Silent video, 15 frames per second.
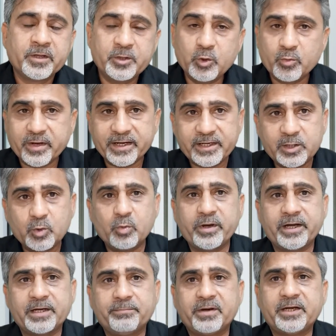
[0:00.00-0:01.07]
You can do
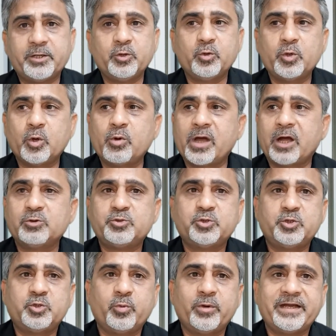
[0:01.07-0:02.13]
it, but you know how to
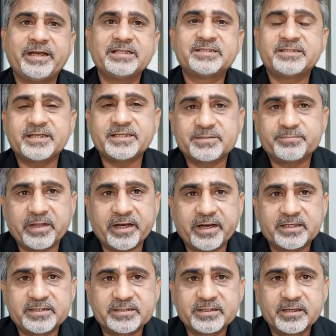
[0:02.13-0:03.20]
do it in 6
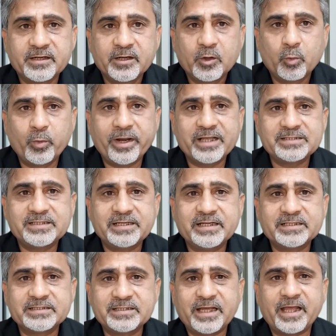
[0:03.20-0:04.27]
minutes. Whereas in
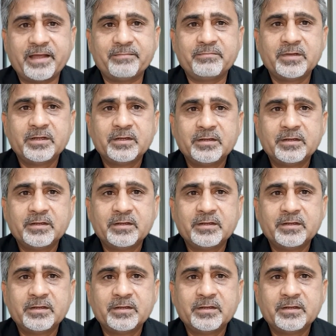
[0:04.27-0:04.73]
exam,